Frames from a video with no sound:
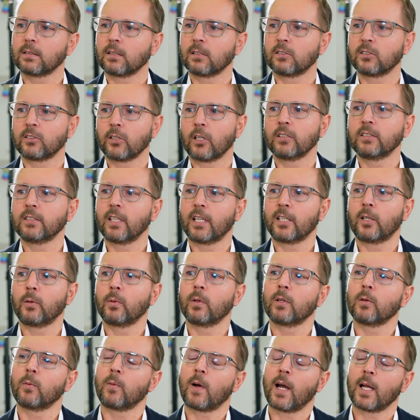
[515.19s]
associated
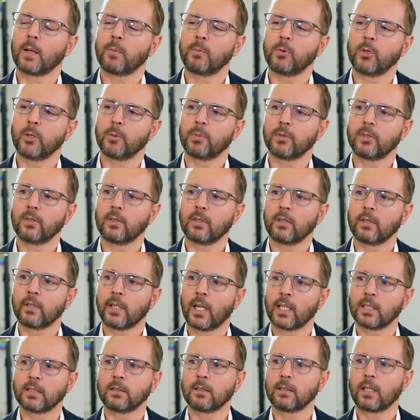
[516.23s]
with a white pupil.
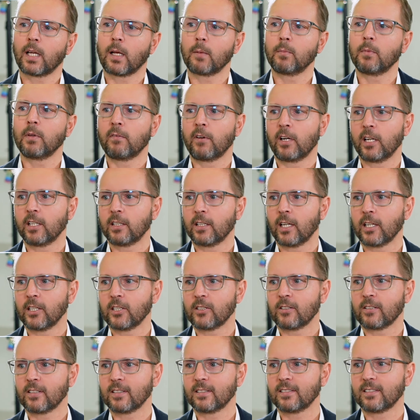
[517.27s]
That can be very
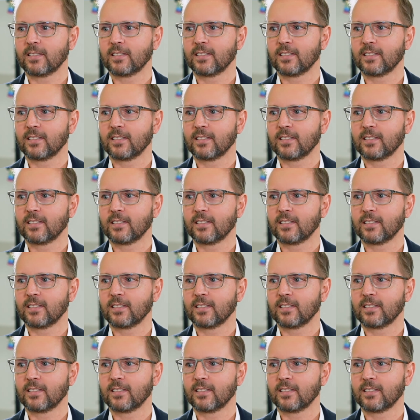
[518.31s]
dangerous.